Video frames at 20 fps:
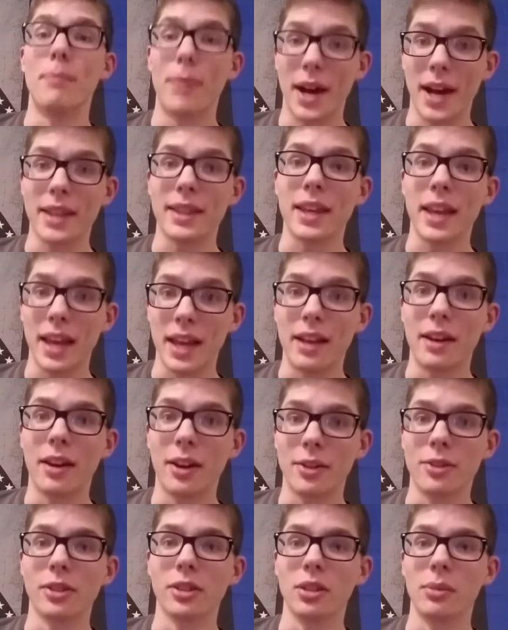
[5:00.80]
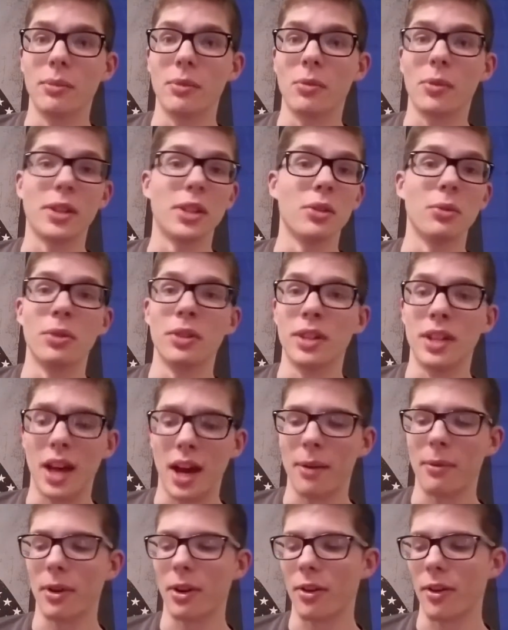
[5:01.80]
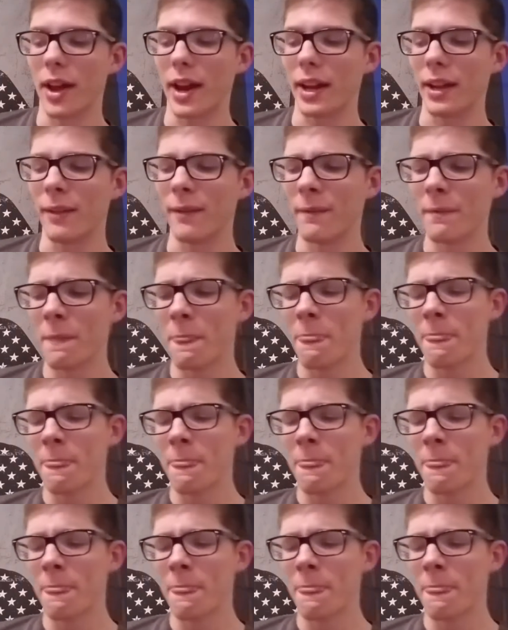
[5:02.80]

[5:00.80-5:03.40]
buy the 800 lumen one. You will not regret it.